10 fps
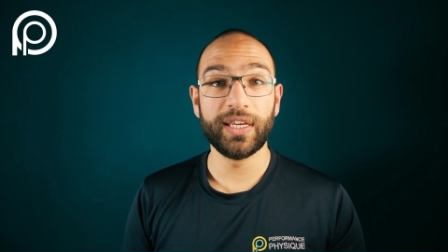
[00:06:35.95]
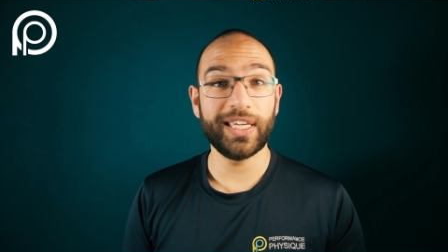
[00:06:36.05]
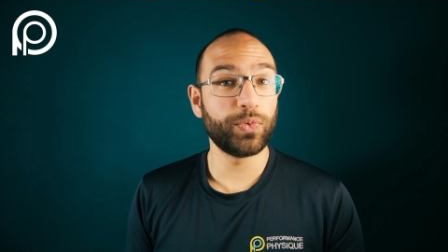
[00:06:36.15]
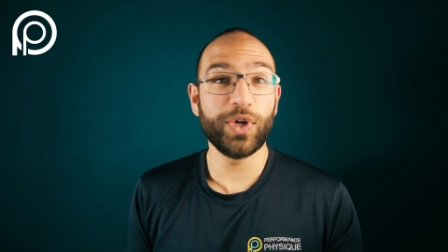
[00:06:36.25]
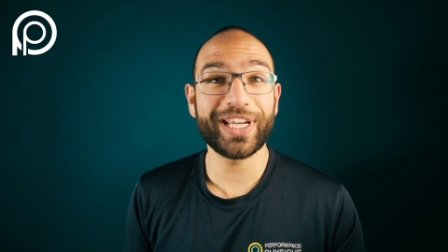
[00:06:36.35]

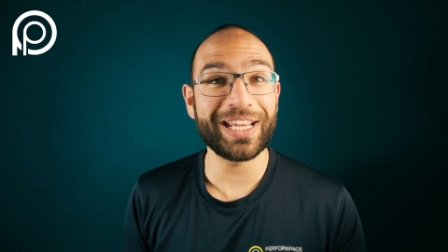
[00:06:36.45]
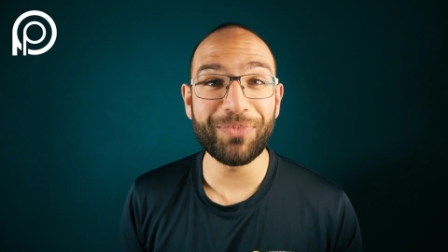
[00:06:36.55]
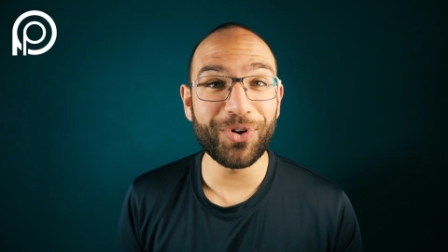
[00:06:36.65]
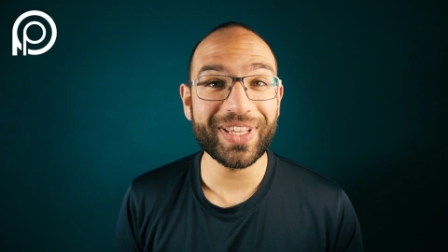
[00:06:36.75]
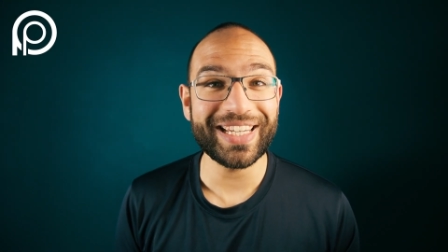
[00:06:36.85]
it's working
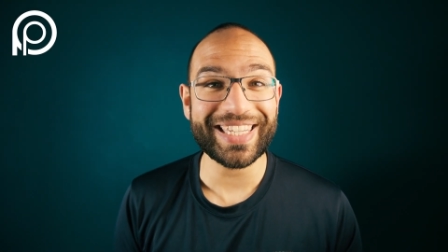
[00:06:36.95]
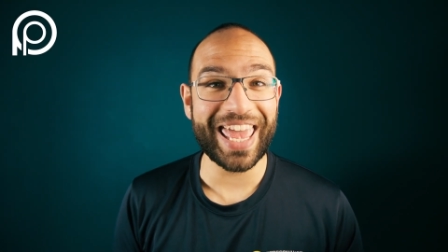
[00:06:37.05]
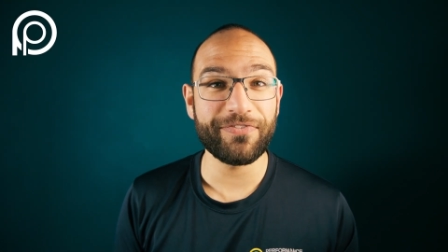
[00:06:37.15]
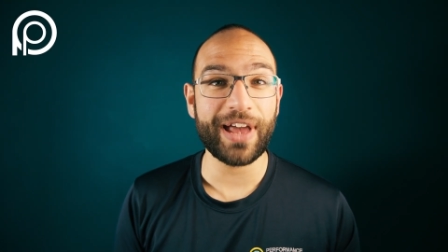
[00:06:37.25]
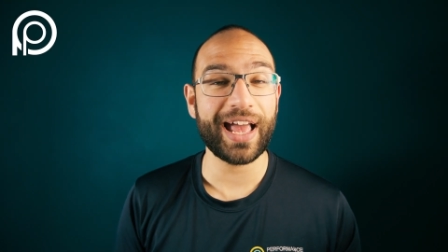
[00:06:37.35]
more than it
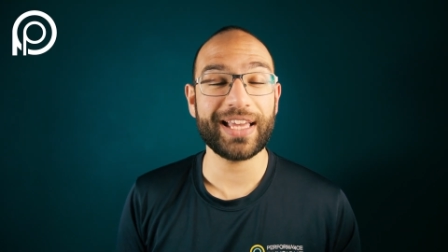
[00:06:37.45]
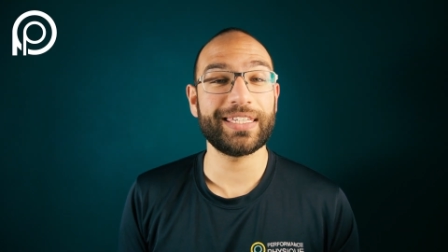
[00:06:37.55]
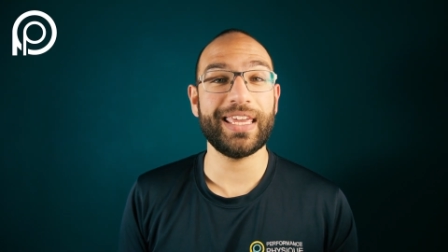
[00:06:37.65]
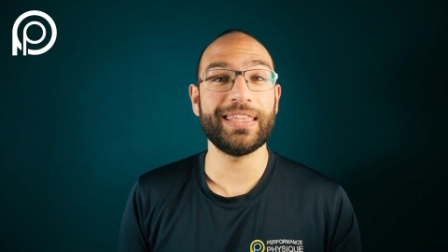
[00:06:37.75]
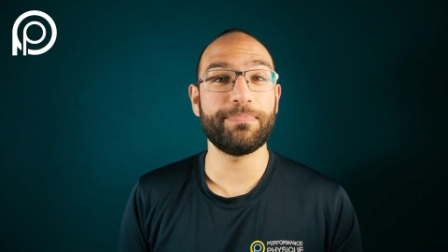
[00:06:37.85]
ever
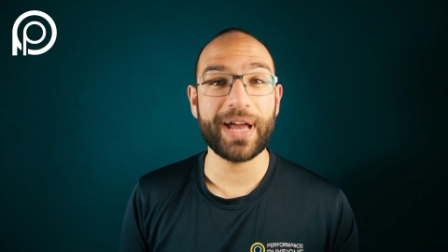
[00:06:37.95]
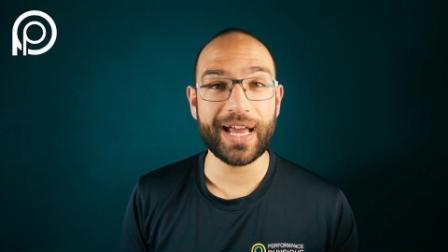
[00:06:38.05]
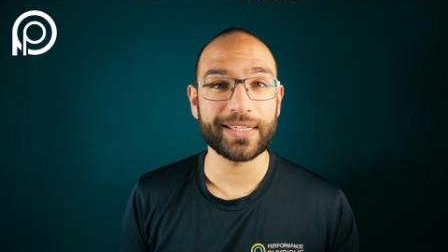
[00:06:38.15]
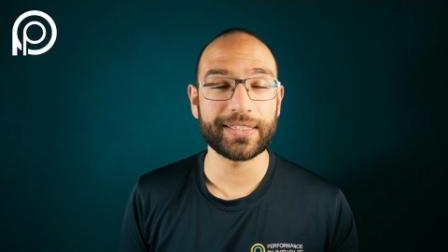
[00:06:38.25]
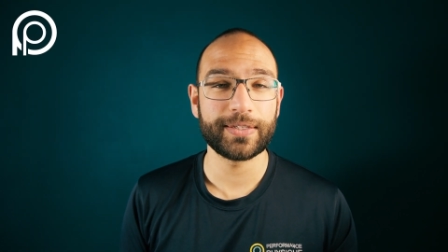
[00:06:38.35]
has in the
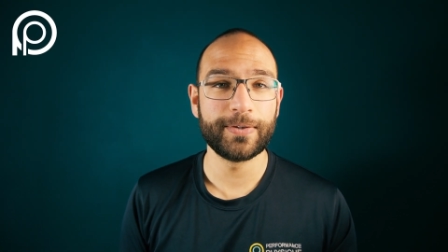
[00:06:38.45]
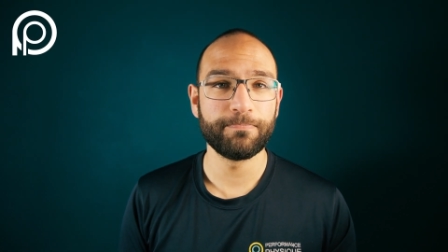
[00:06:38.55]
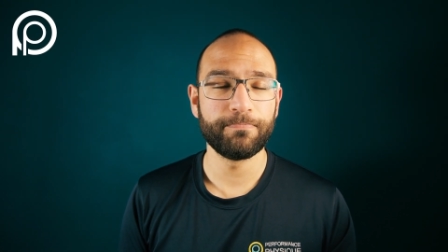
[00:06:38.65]
past.